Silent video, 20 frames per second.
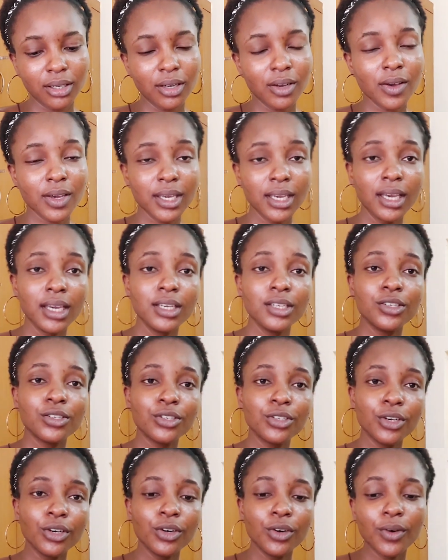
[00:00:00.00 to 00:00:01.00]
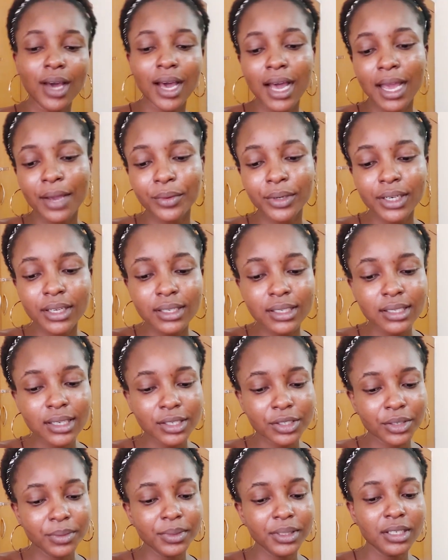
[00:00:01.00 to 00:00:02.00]
Okay, so I wanted to say
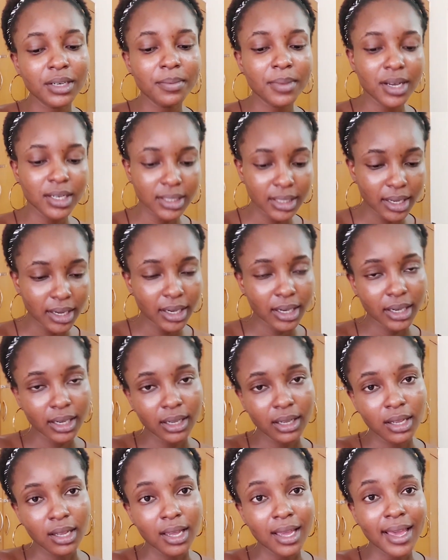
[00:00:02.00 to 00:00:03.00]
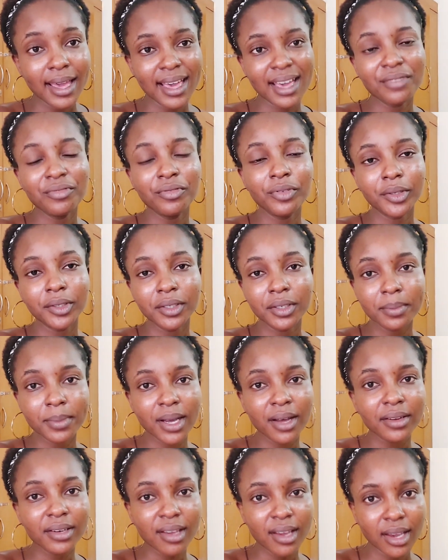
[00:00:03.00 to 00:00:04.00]
something about hair. Everything
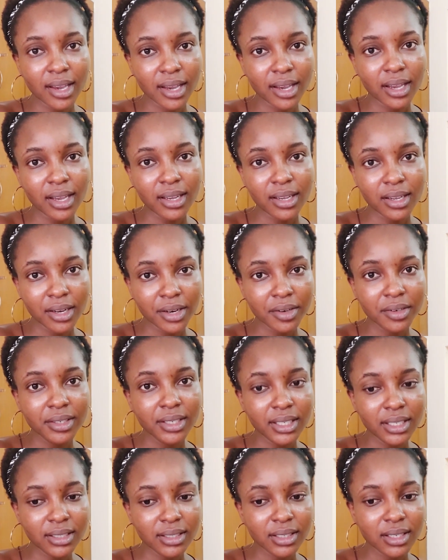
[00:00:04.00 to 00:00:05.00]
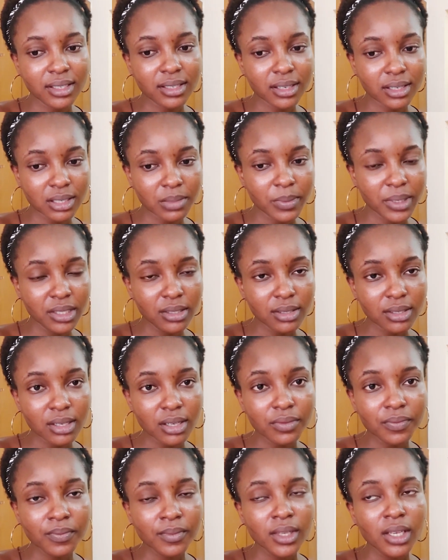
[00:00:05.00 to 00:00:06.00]
about hair here in India is
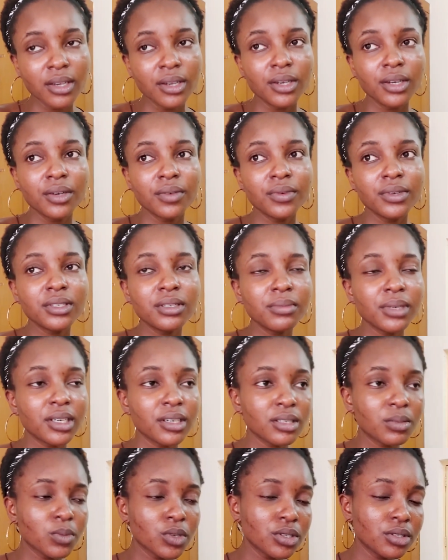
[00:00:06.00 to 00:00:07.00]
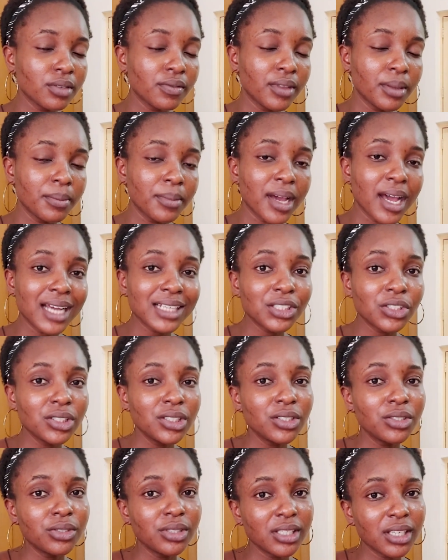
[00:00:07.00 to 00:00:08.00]
expensive. Reason because most of them actually
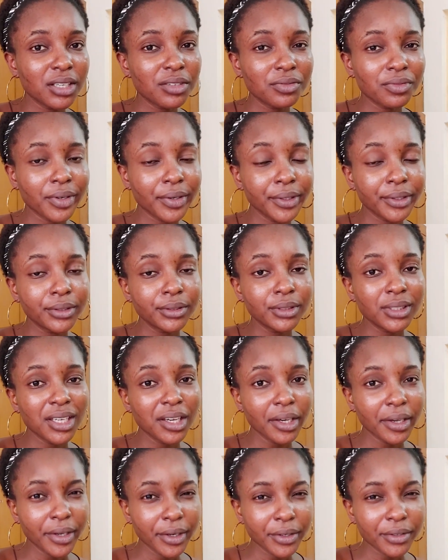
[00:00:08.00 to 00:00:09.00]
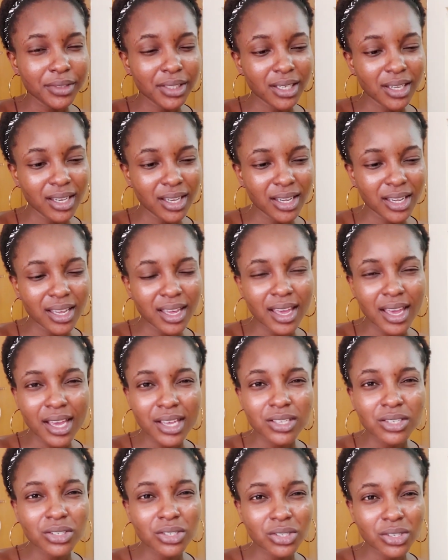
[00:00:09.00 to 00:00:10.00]
do take very good care of their hair. Hair
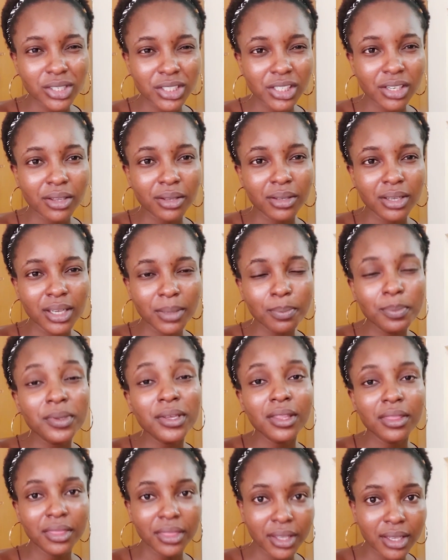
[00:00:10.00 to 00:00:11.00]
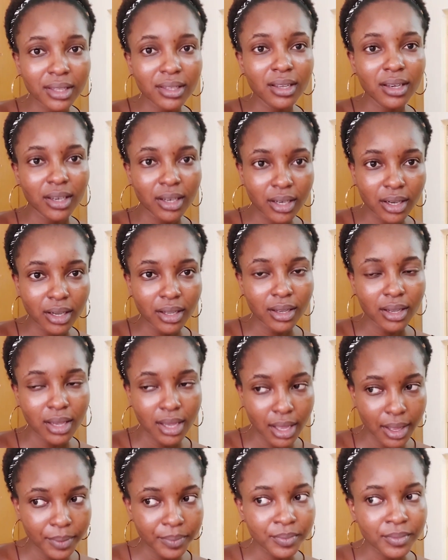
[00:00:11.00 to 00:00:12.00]
is such a big thing here,
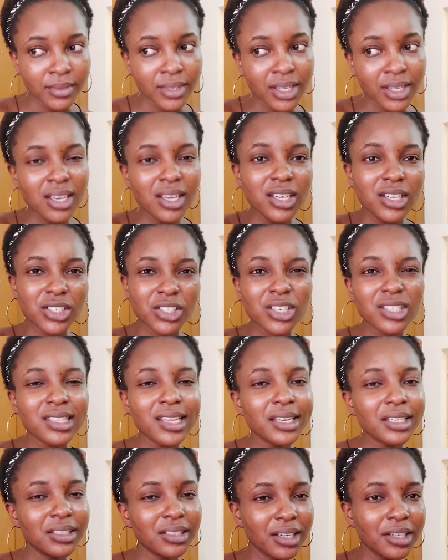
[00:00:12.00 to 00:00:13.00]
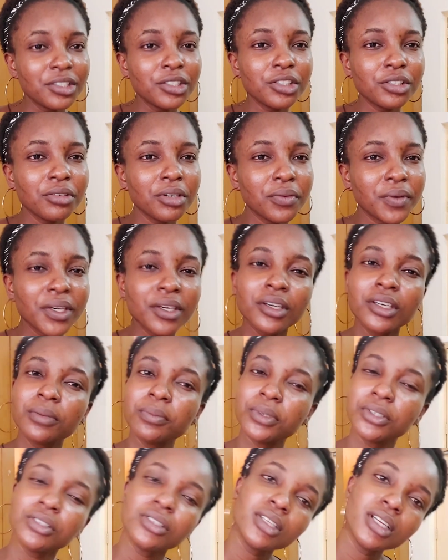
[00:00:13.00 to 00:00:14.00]
yeah. It's just like in Nigeria when you're
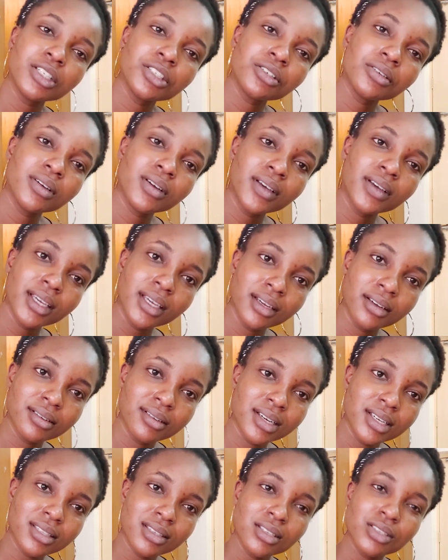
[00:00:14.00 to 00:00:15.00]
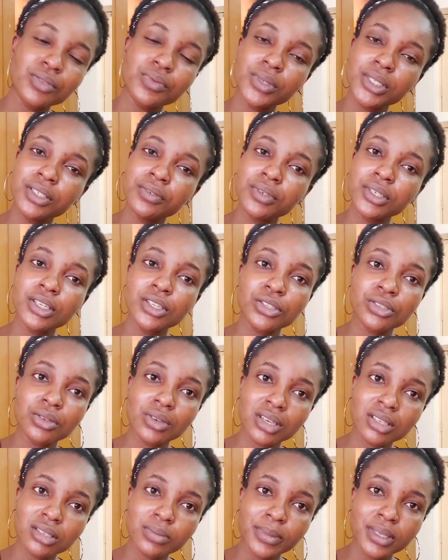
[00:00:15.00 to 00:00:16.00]
keeping your natural hair, right? It's really so
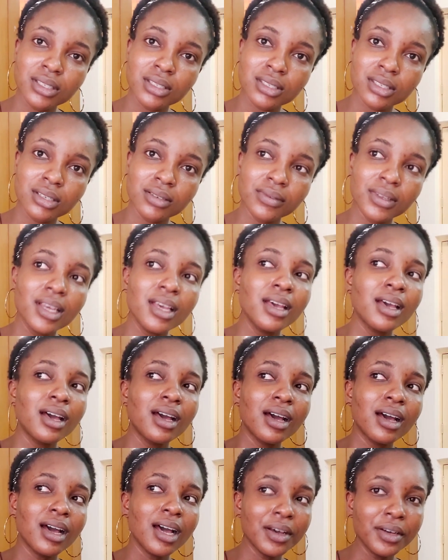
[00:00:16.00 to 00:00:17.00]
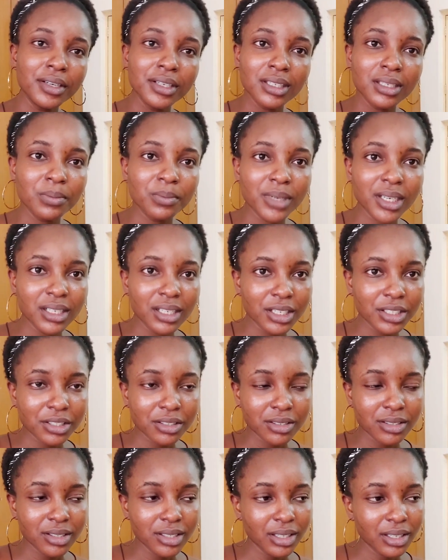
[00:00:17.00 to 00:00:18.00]
expensive. I want to keep my
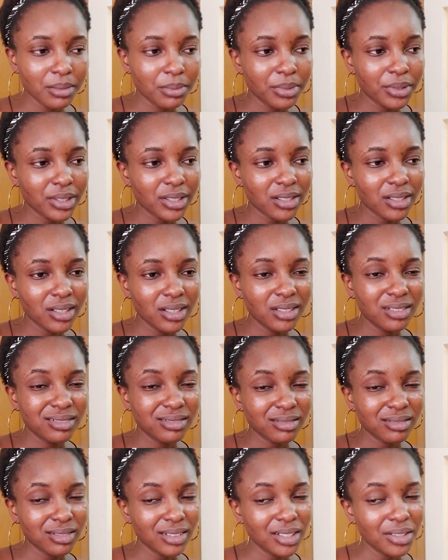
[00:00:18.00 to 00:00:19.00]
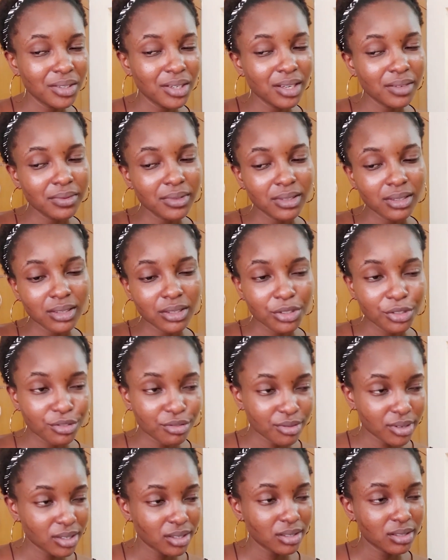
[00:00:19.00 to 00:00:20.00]
natural hair, but I don't have
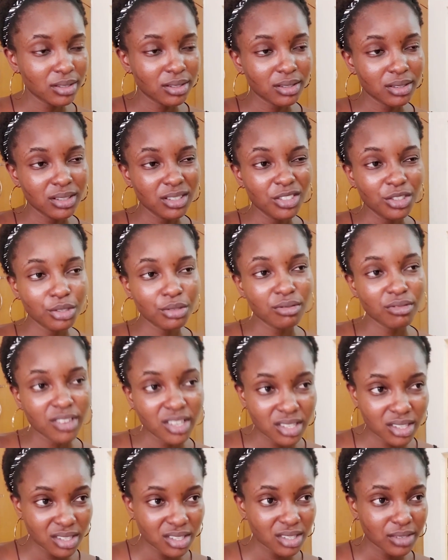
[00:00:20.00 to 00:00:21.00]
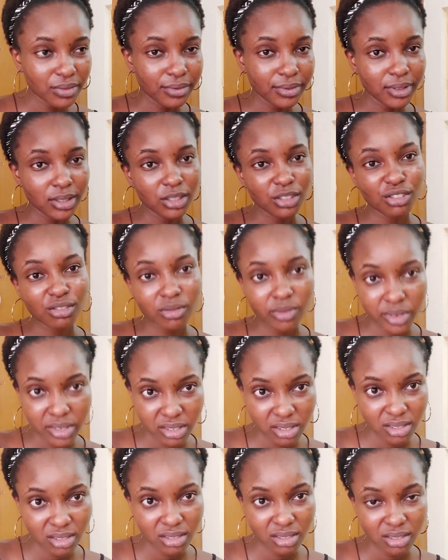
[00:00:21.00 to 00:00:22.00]
the strength for the
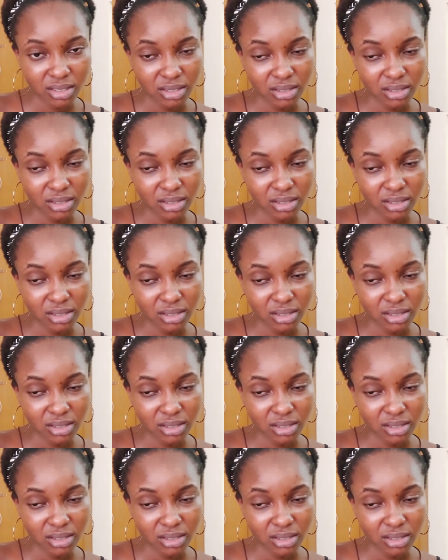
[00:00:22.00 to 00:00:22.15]
stress.